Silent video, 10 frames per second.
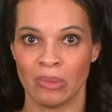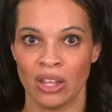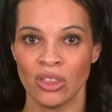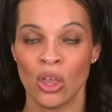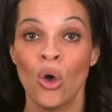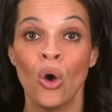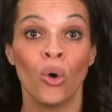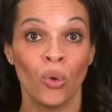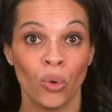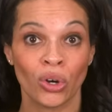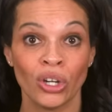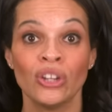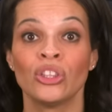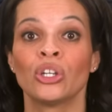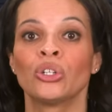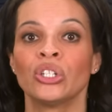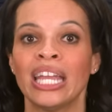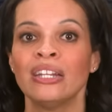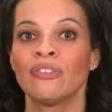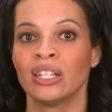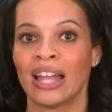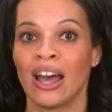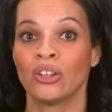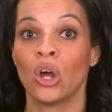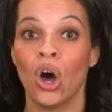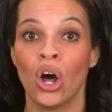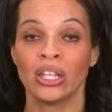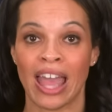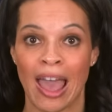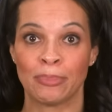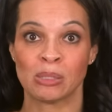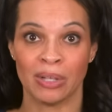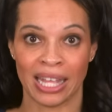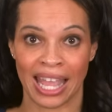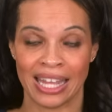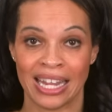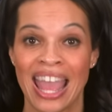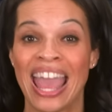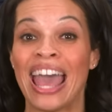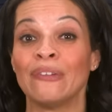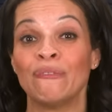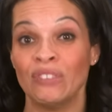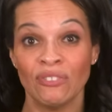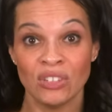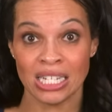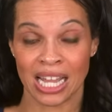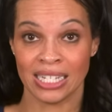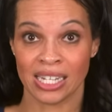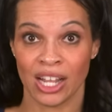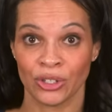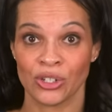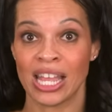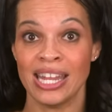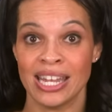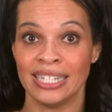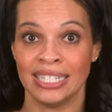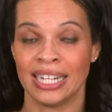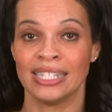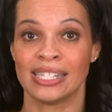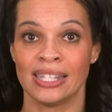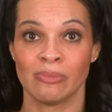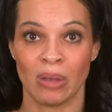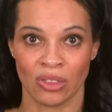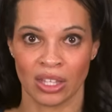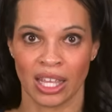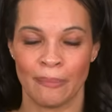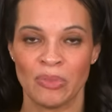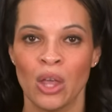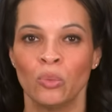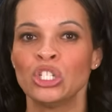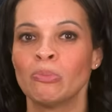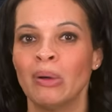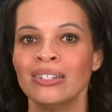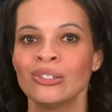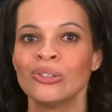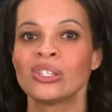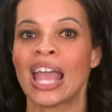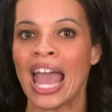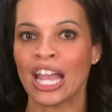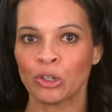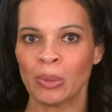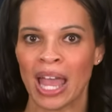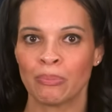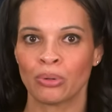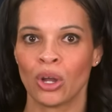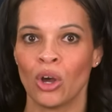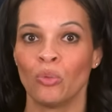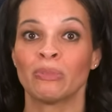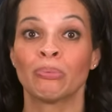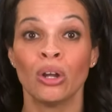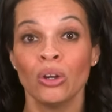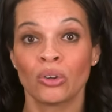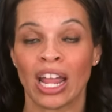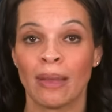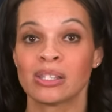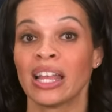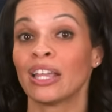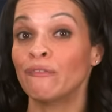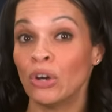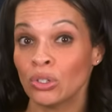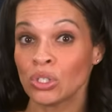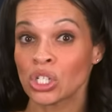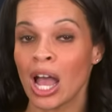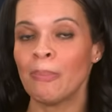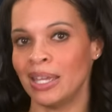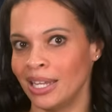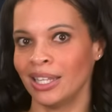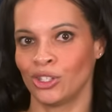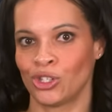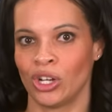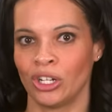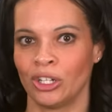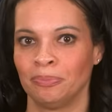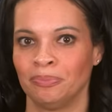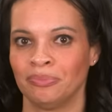a month or the Creative Cloud All Apps plan at $59.99 monthly, which bundles Acrobat Pro with programs like Photoshop and Illustrator.